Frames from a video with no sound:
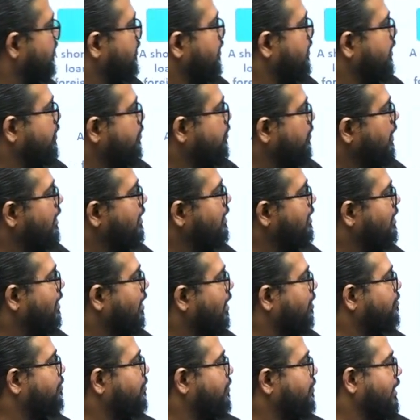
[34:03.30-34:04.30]
It
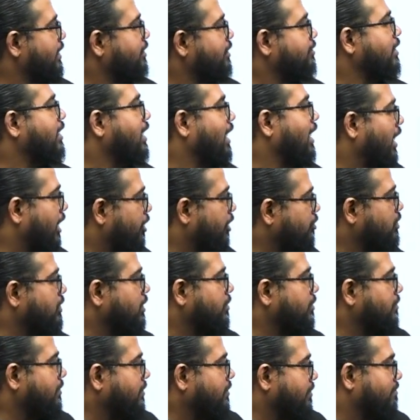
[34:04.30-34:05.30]
will have
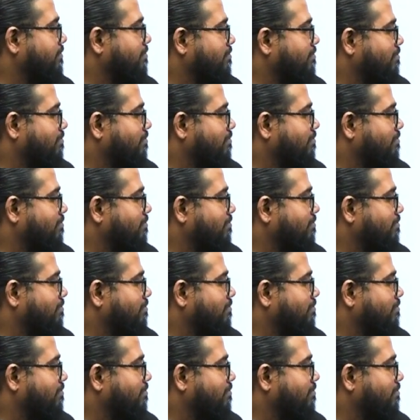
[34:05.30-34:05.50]
some